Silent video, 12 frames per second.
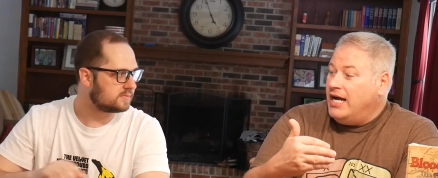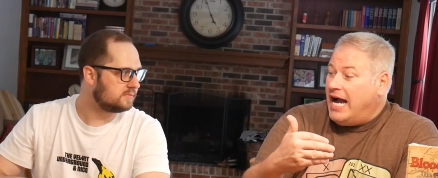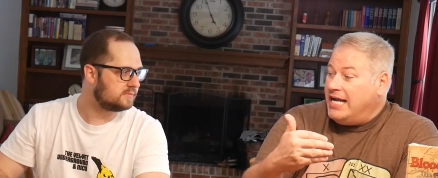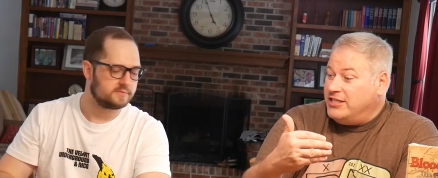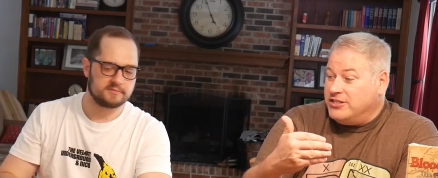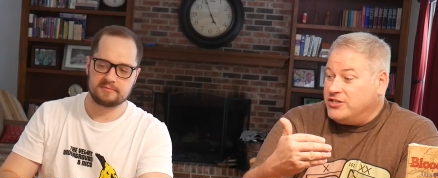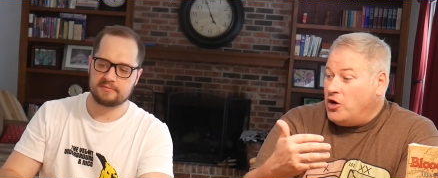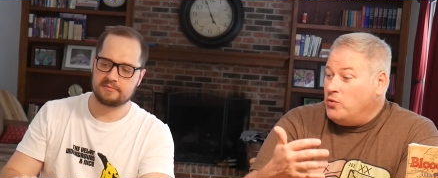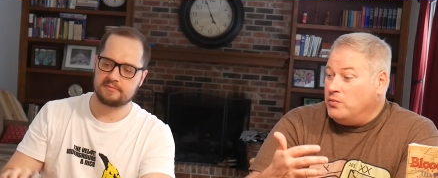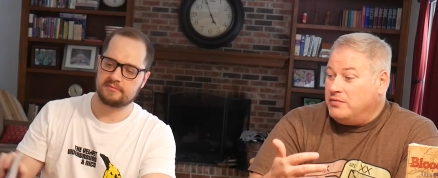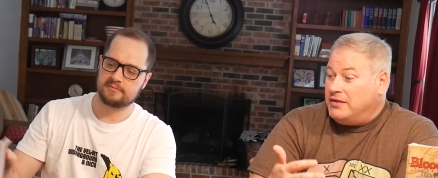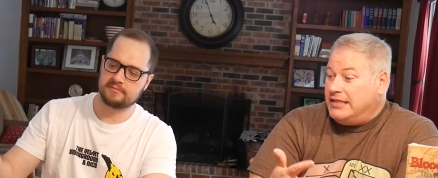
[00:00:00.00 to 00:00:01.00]
Speaker 1: I just
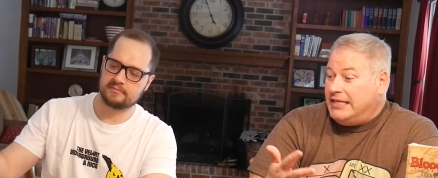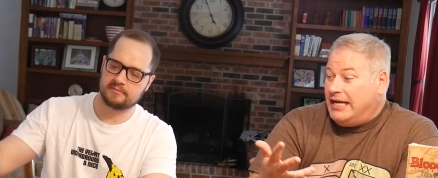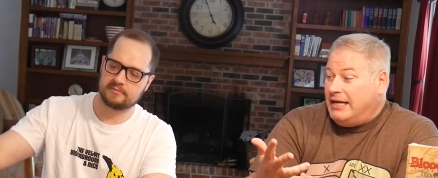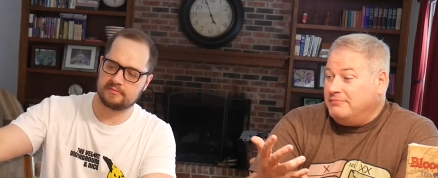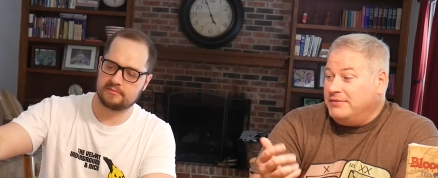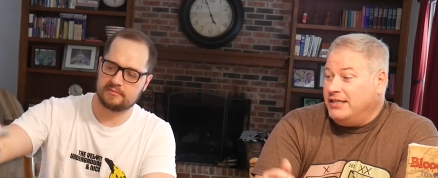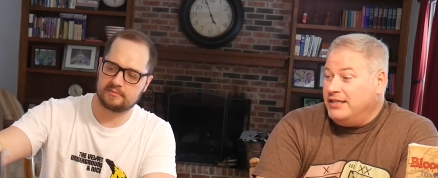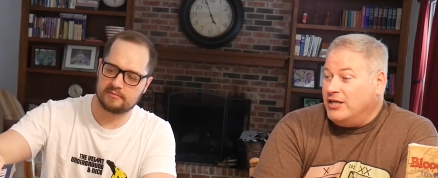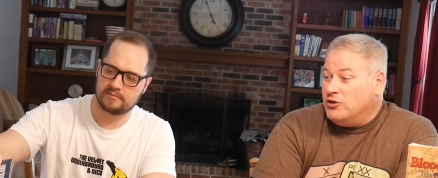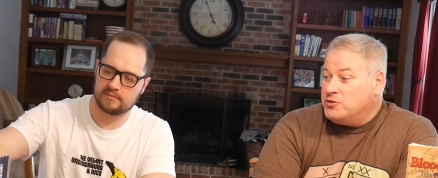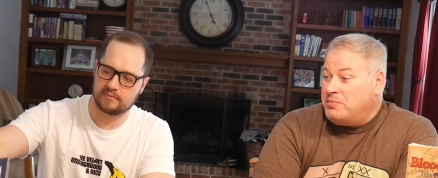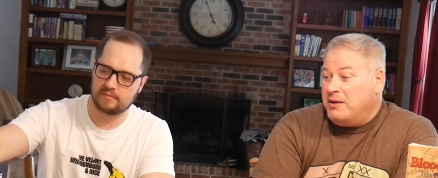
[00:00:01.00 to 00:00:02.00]
don't you, you,
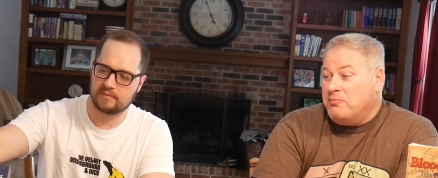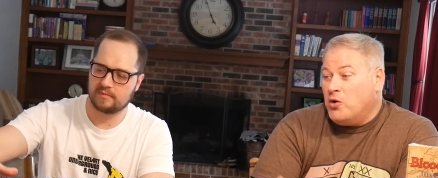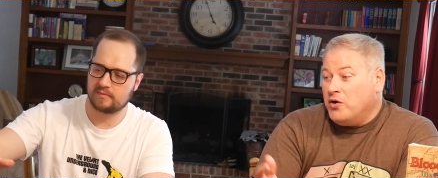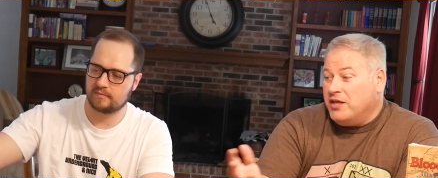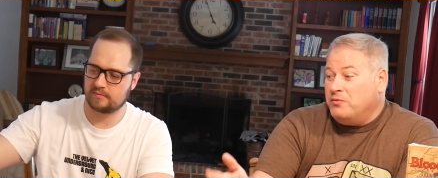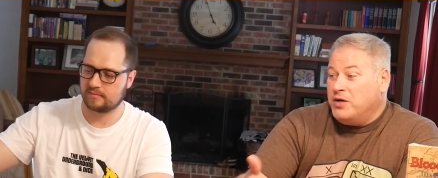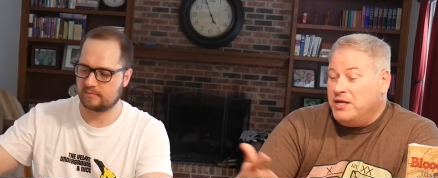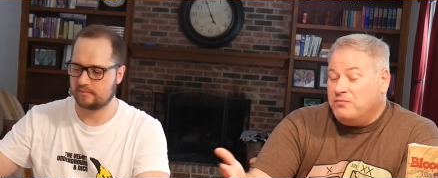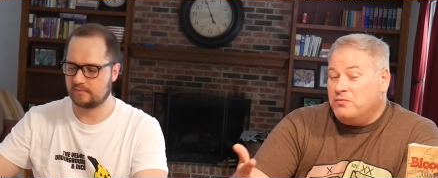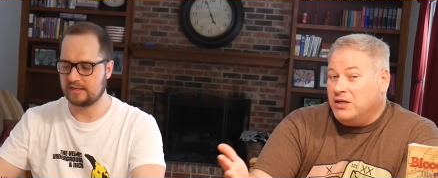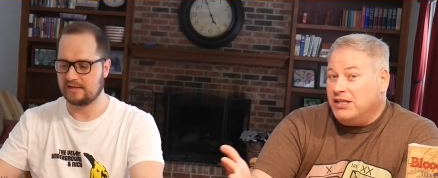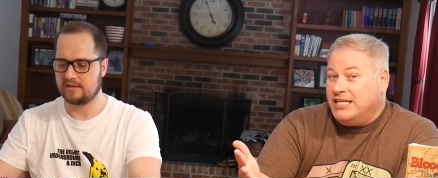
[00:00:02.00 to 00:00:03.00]
know spend more than
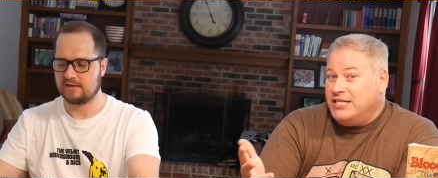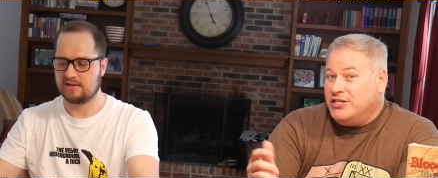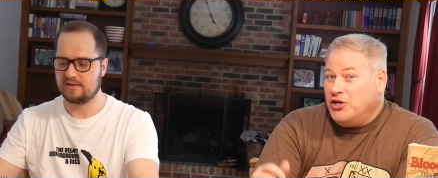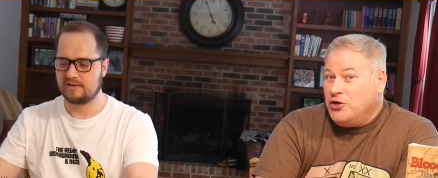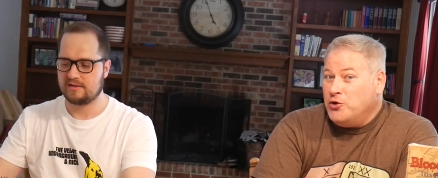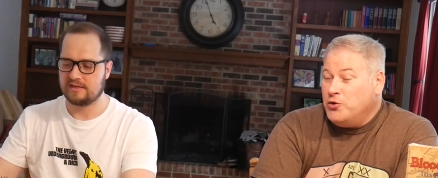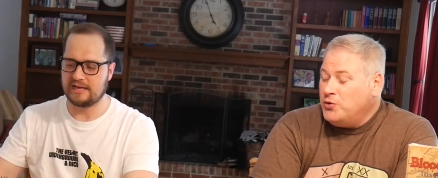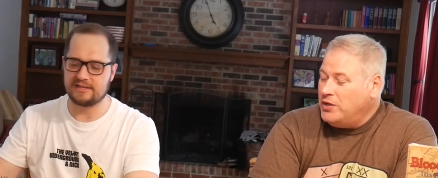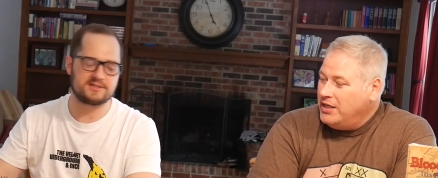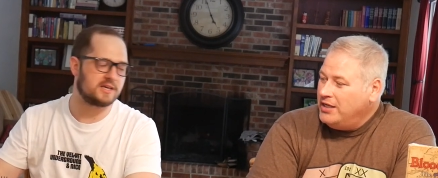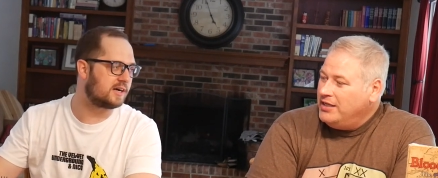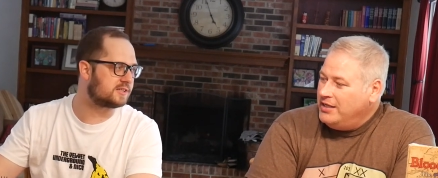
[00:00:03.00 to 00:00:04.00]
we really do.
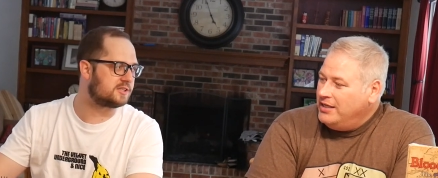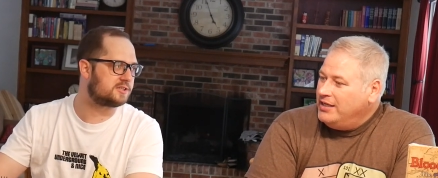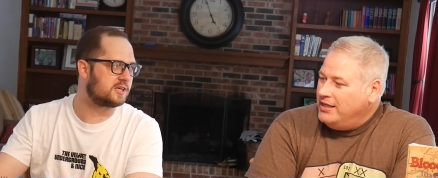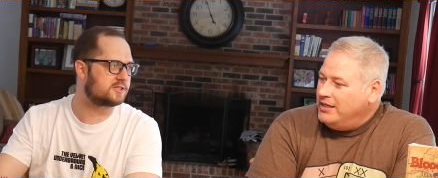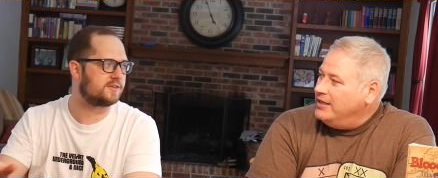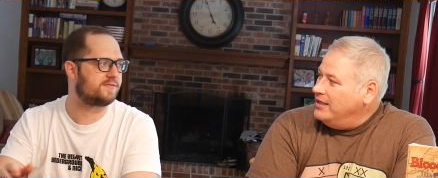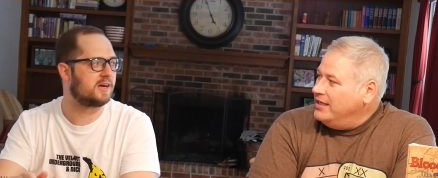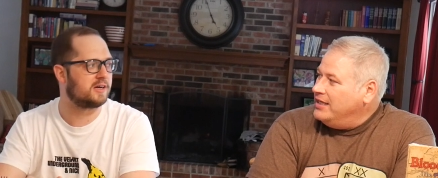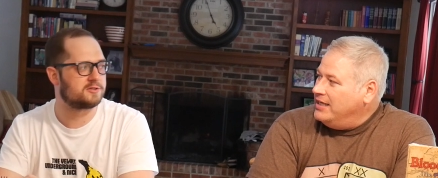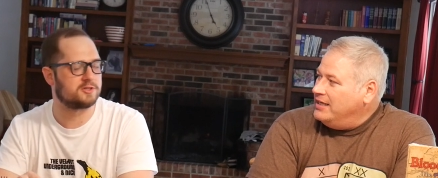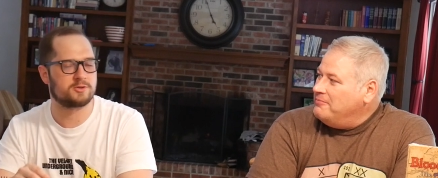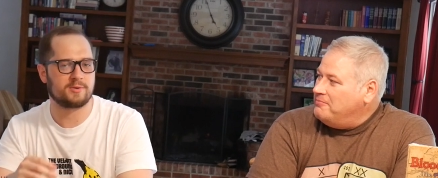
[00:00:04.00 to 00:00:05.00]
It's hard to justify
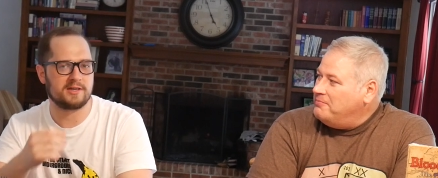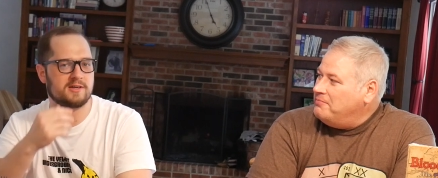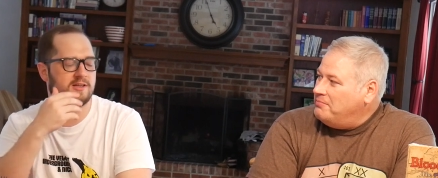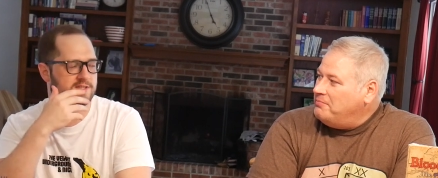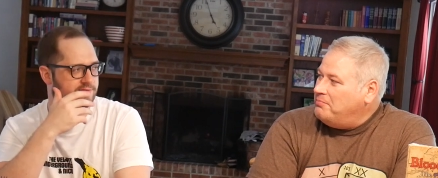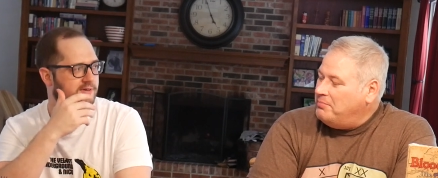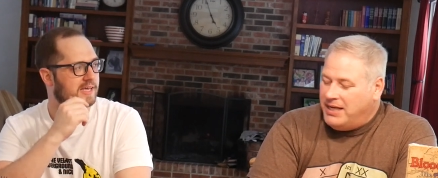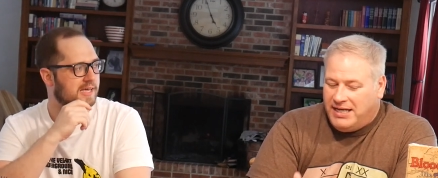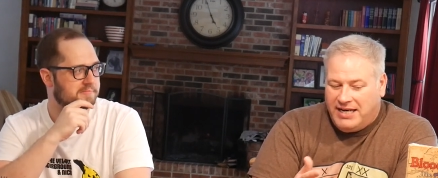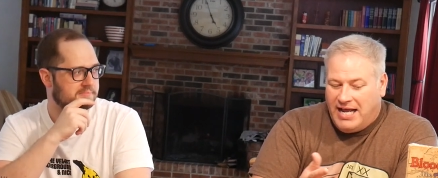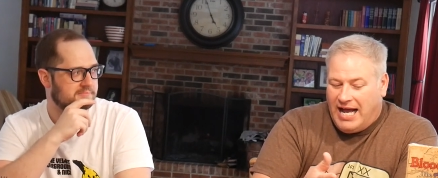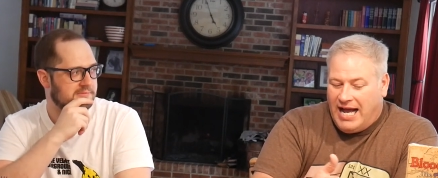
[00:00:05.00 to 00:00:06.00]
120 dollars for.
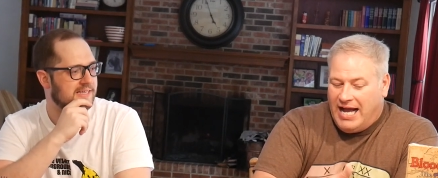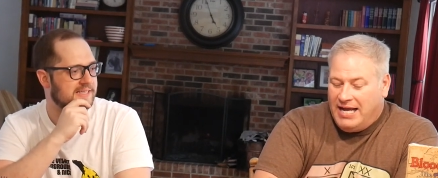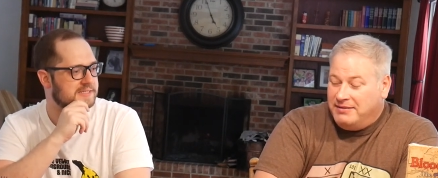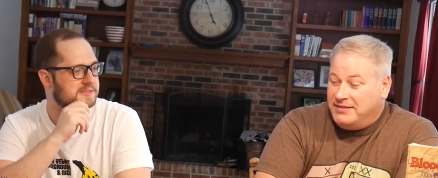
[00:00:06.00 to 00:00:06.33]
But I